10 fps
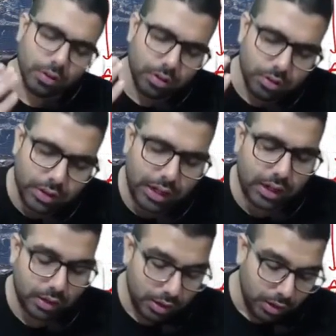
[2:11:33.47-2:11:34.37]
the
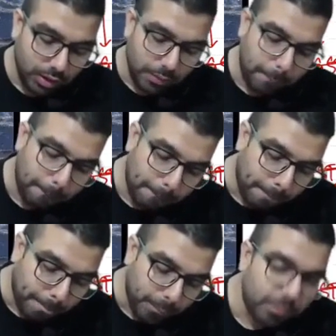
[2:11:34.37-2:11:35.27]

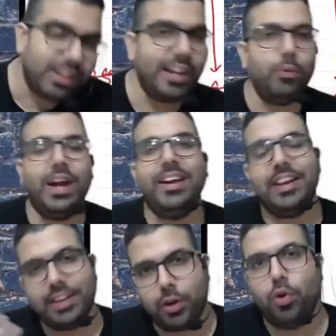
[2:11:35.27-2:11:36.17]
thing went in the
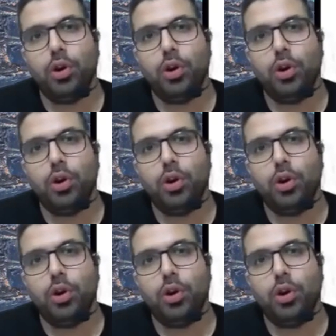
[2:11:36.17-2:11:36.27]
court.